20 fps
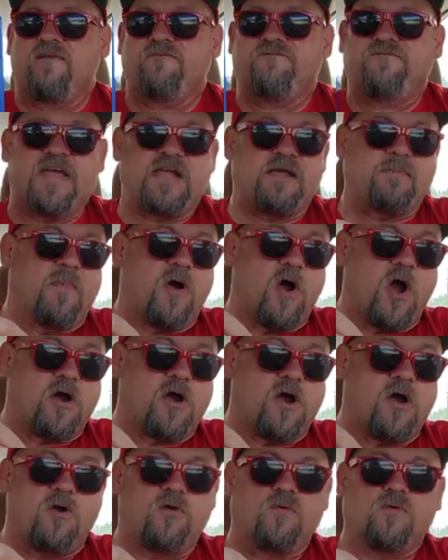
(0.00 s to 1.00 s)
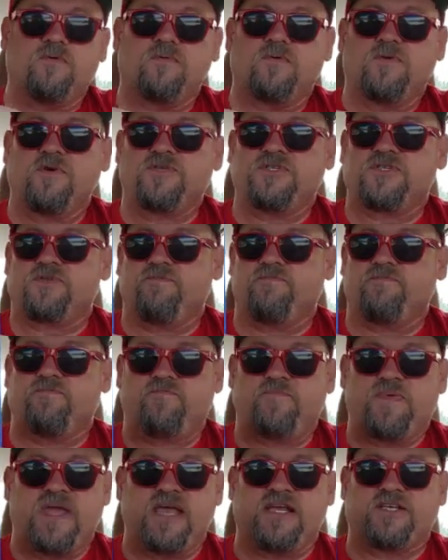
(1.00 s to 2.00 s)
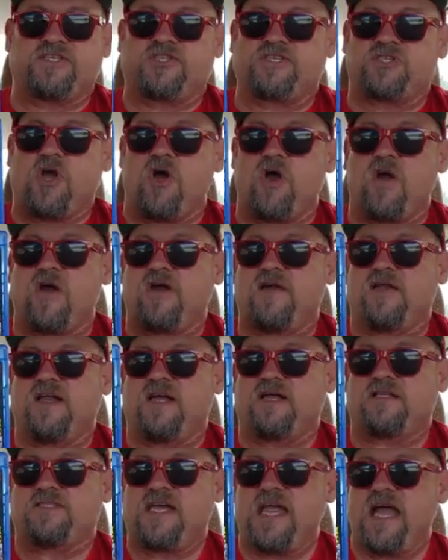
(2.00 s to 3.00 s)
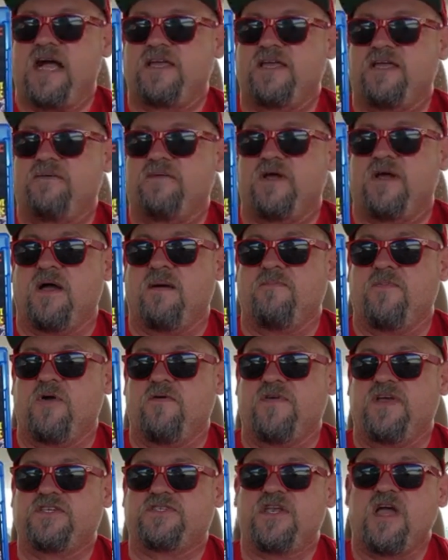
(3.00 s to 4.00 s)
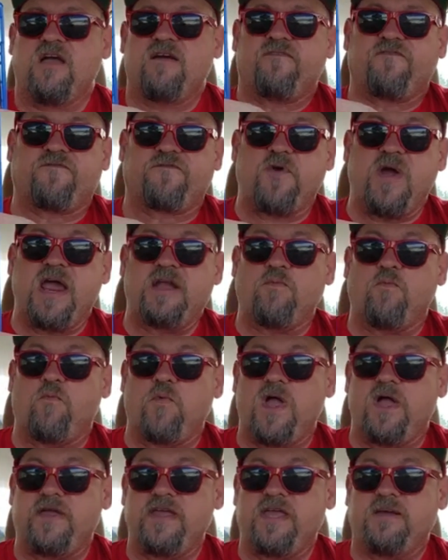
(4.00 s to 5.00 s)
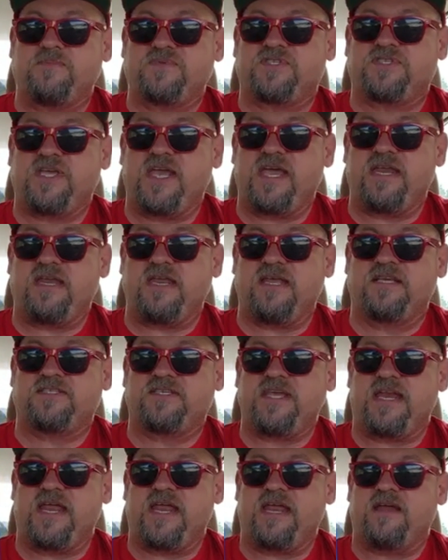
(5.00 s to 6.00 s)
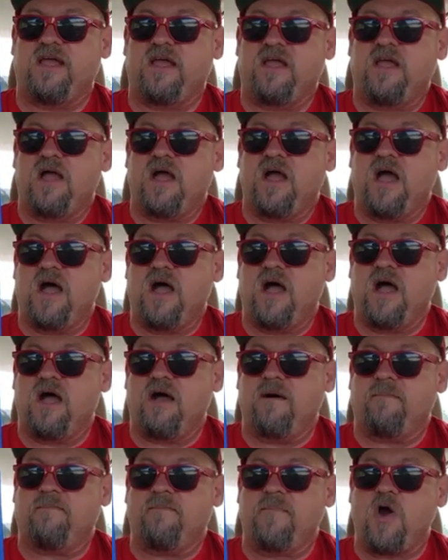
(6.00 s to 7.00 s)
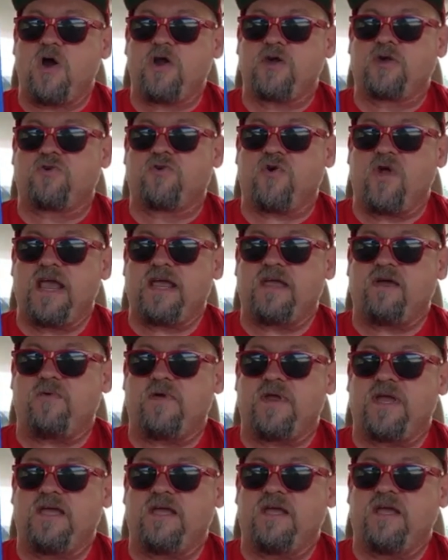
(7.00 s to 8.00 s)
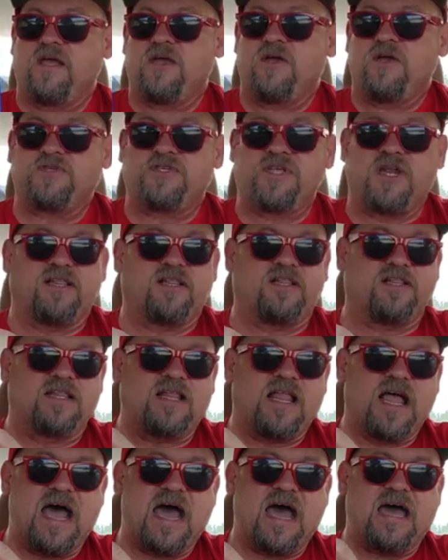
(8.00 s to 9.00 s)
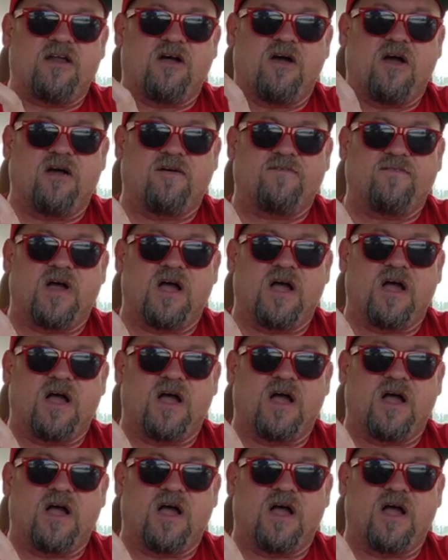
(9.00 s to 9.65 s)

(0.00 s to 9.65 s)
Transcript: Vic Morrow, who's a big star in Italian movies. Fred Williamson is in it. Mark Gregory, who's in a lot of